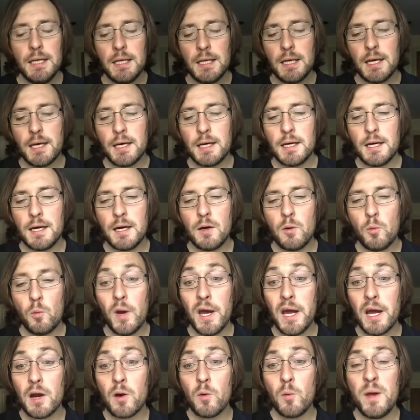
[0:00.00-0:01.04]
uh,
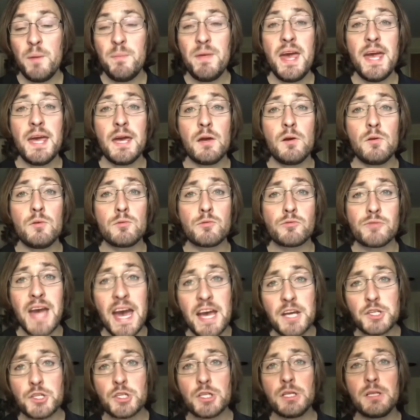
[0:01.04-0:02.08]
where we make
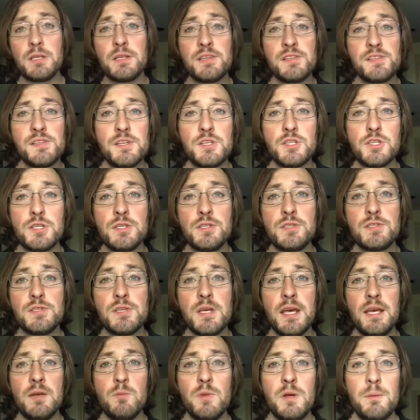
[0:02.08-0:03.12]
rational decisions
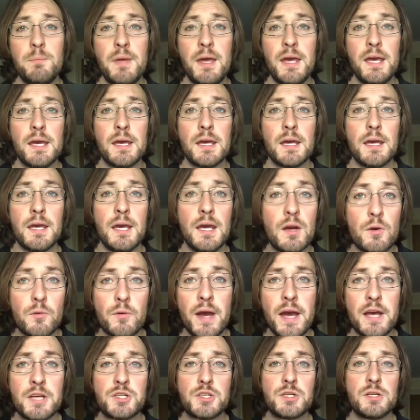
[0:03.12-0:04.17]
and we make
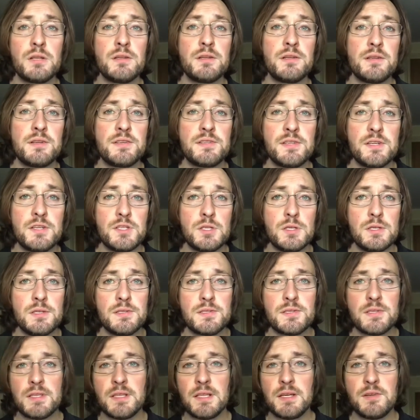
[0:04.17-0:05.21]
irrational
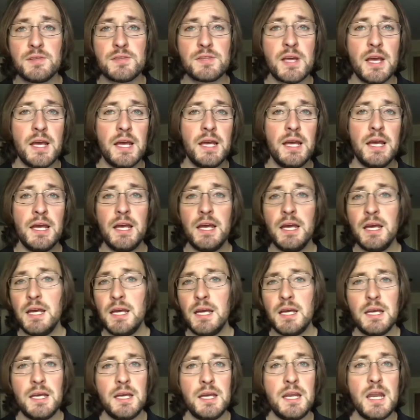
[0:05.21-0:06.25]
decisions. And there's,
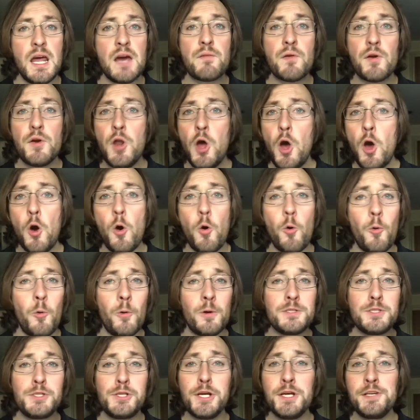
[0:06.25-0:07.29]
you never know
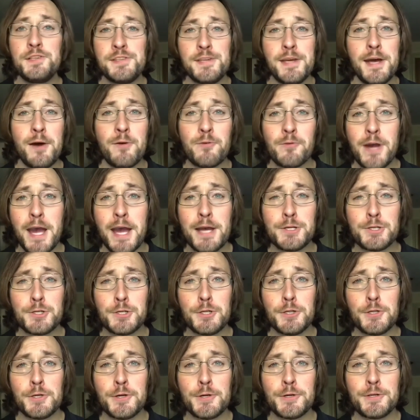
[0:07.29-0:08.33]
just how
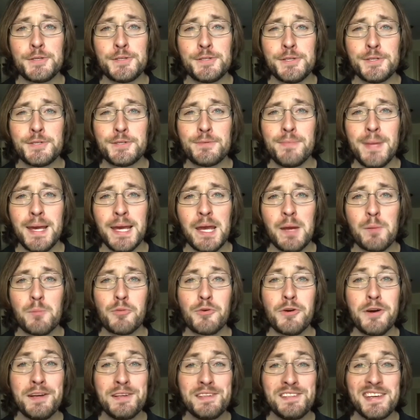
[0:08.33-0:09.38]
rational your decision making
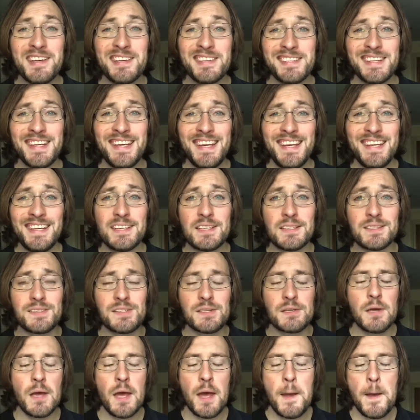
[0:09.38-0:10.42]
process
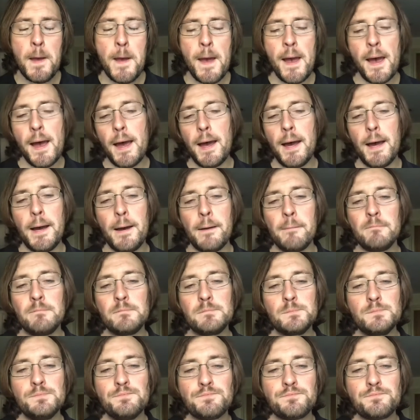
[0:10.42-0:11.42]
is. Um,